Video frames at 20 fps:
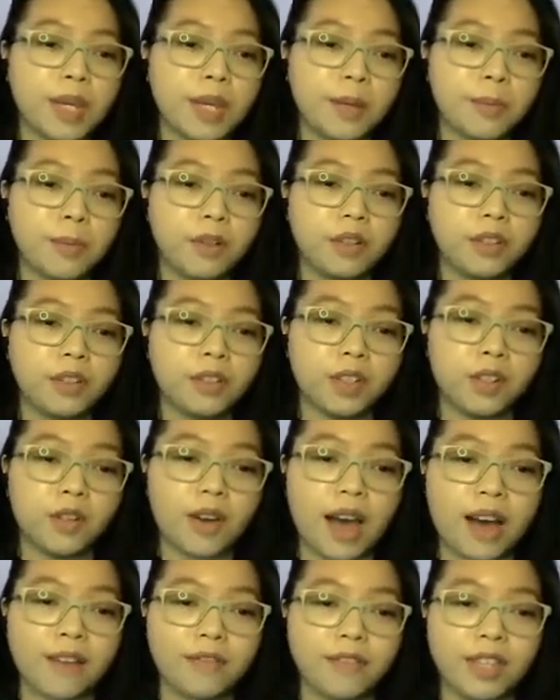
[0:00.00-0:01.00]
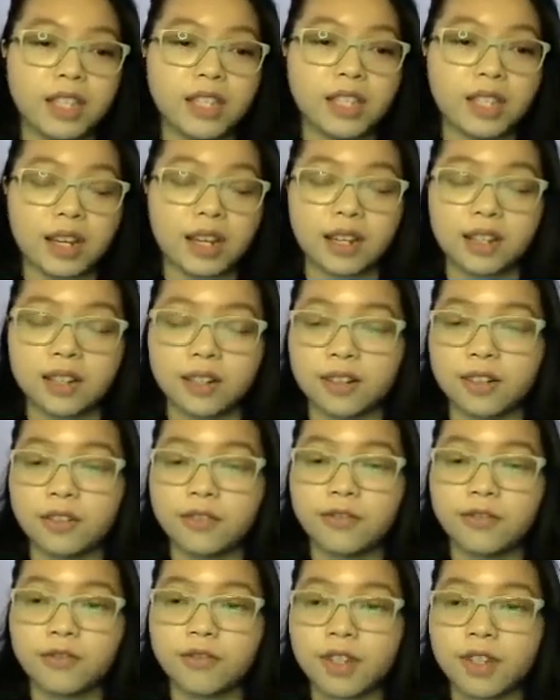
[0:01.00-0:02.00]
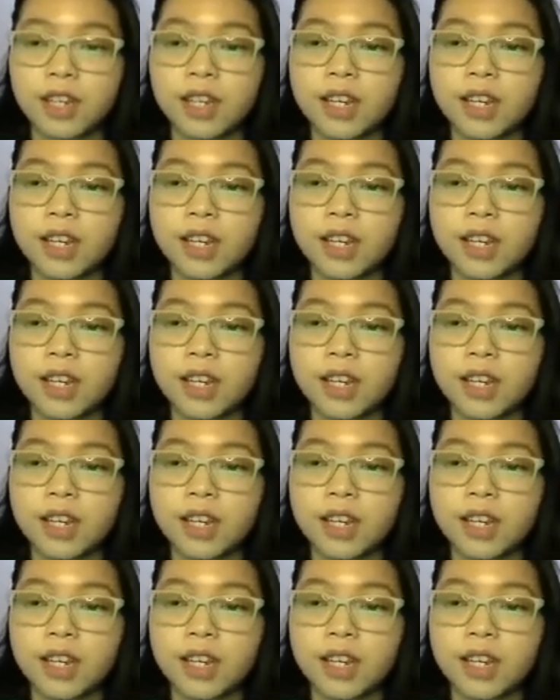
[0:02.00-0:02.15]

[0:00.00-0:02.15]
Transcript: people to have this kind of